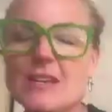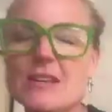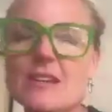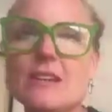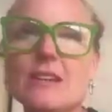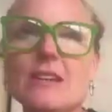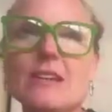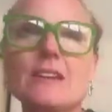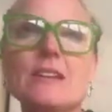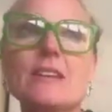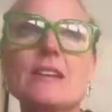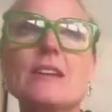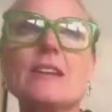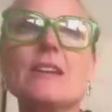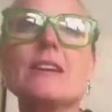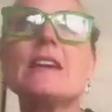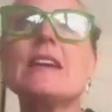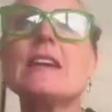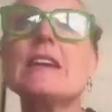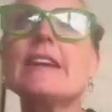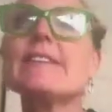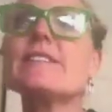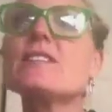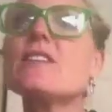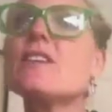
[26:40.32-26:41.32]
yeah, yeah.
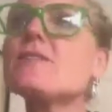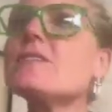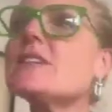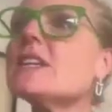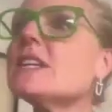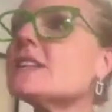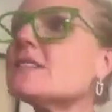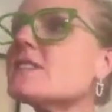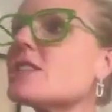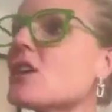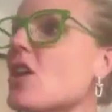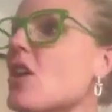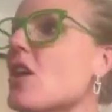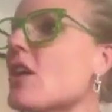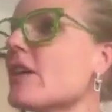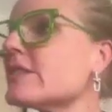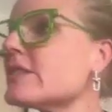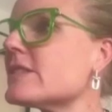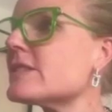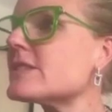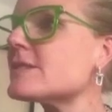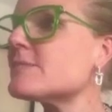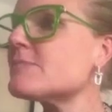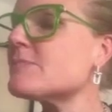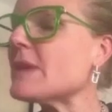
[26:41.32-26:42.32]
I think it's the
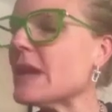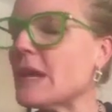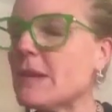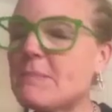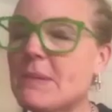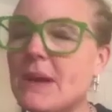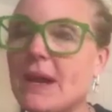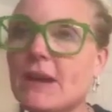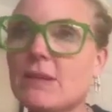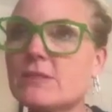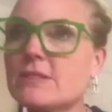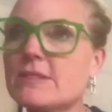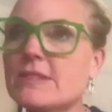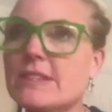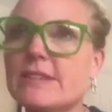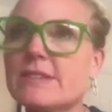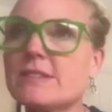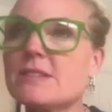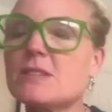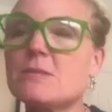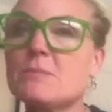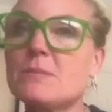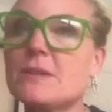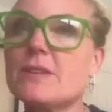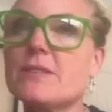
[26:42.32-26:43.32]
hardest bit about it,
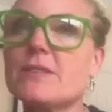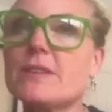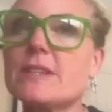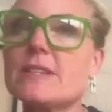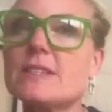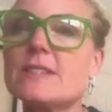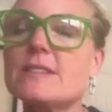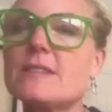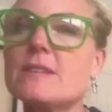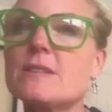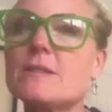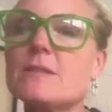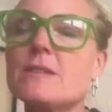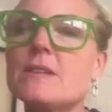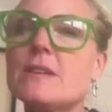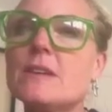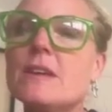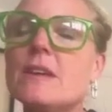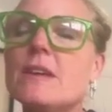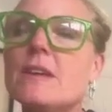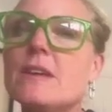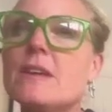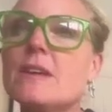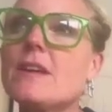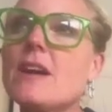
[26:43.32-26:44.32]
to be honest. That
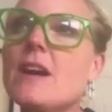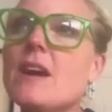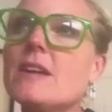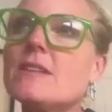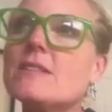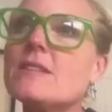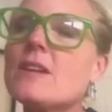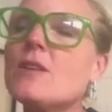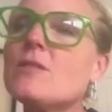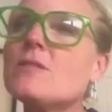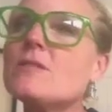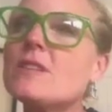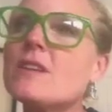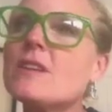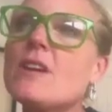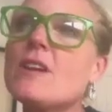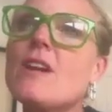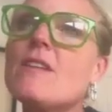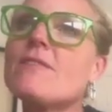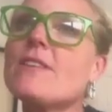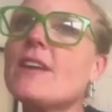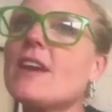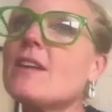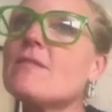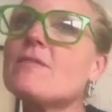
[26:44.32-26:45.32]
I don't think
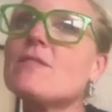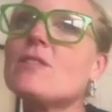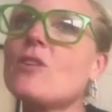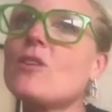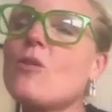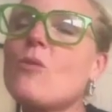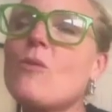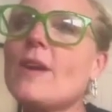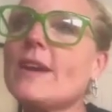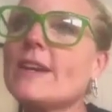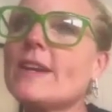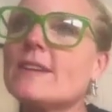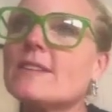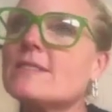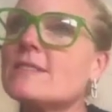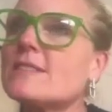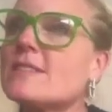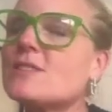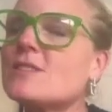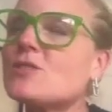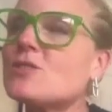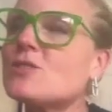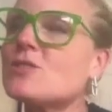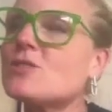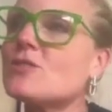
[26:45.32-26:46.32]
I've ever quite
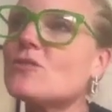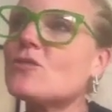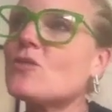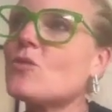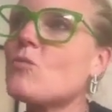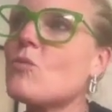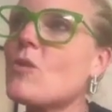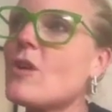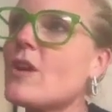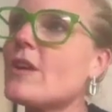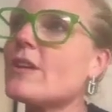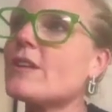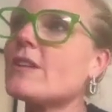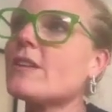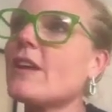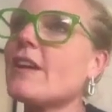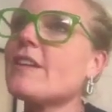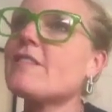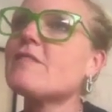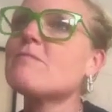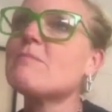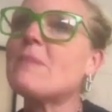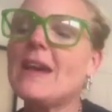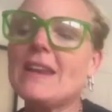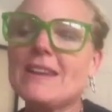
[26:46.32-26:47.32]
understood the
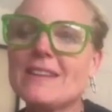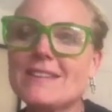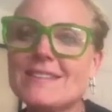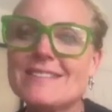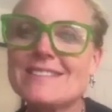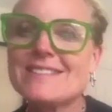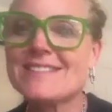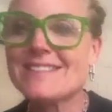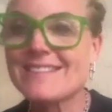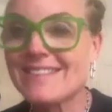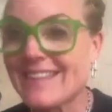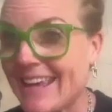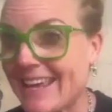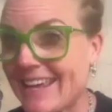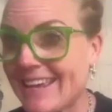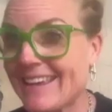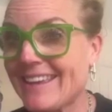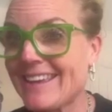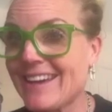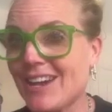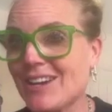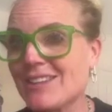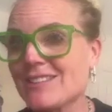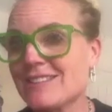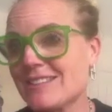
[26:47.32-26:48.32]
work-life balance
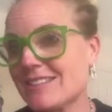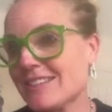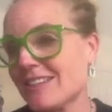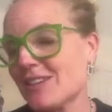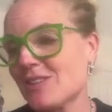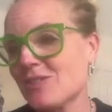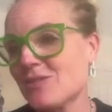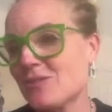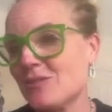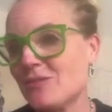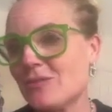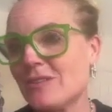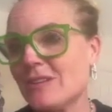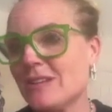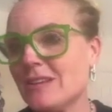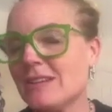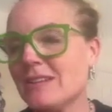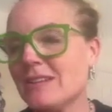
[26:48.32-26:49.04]
thing until